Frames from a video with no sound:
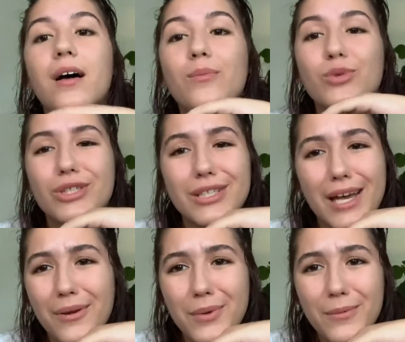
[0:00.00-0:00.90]
which is kind
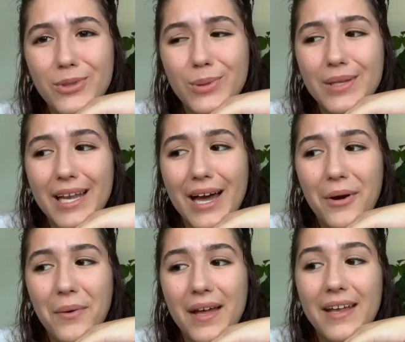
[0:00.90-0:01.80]
of what I'm doing
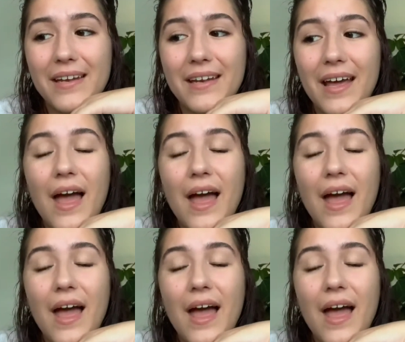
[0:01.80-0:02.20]
now, and